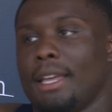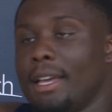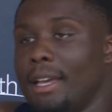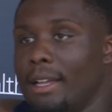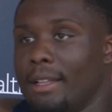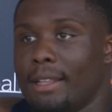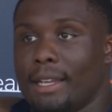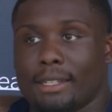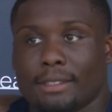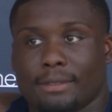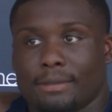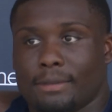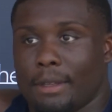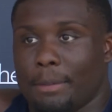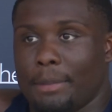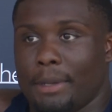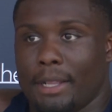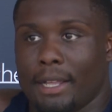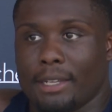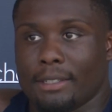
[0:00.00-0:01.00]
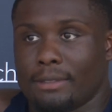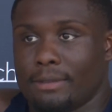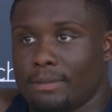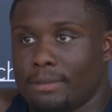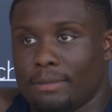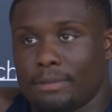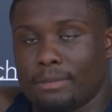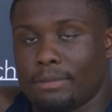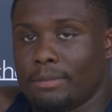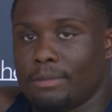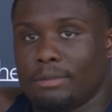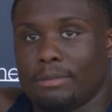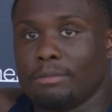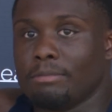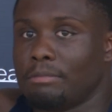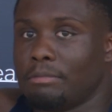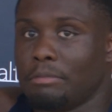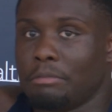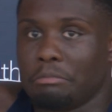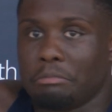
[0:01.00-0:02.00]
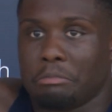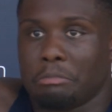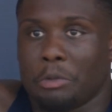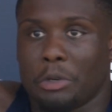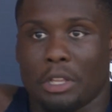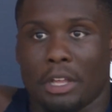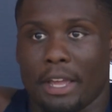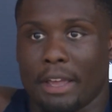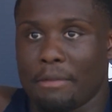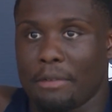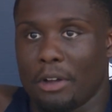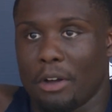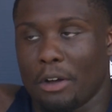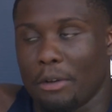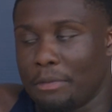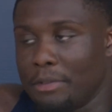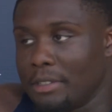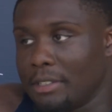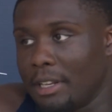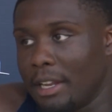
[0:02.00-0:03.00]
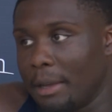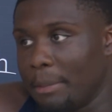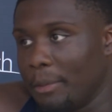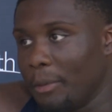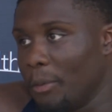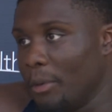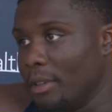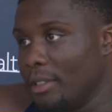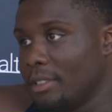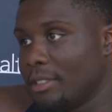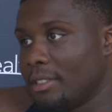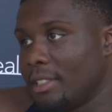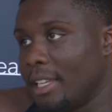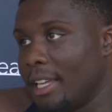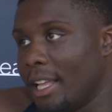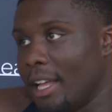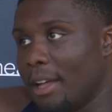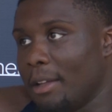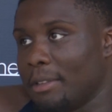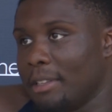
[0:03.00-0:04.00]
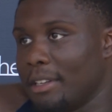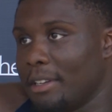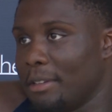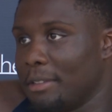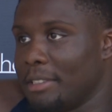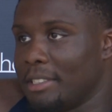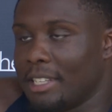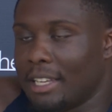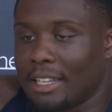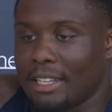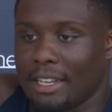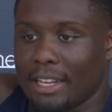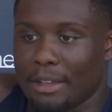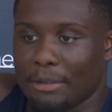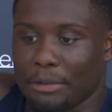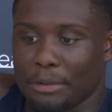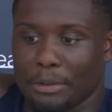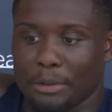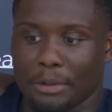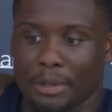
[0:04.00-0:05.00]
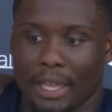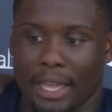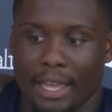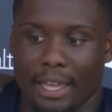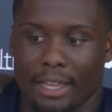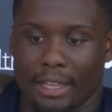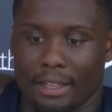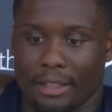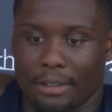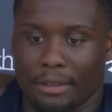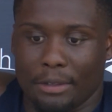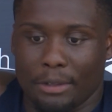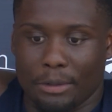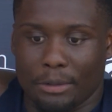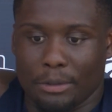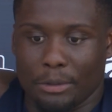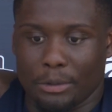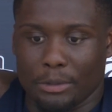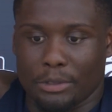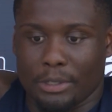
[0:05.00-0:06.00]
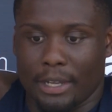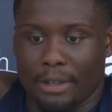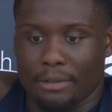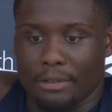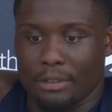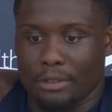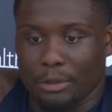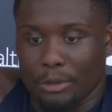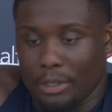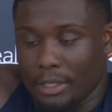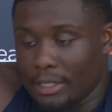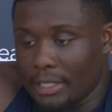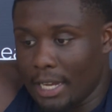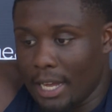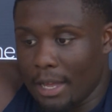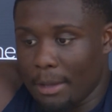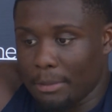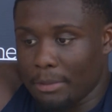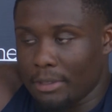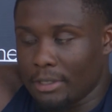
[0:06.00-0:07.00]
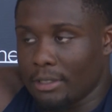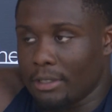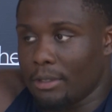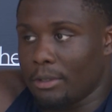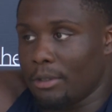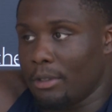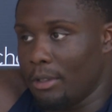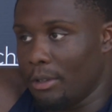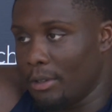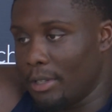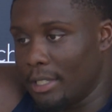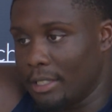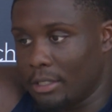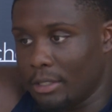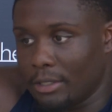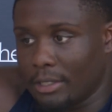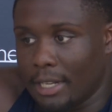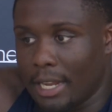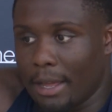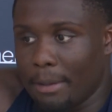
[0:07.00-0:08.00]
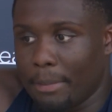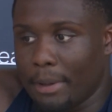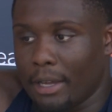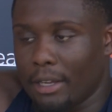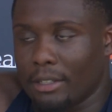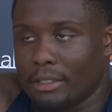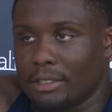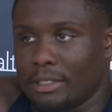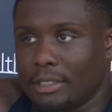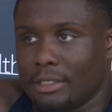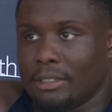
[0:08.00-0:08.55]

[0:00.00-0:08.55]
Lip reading: Yeah, that's what every offensive lineman wants, to get out there on the second level and do what you have to do, your job against those linebackers.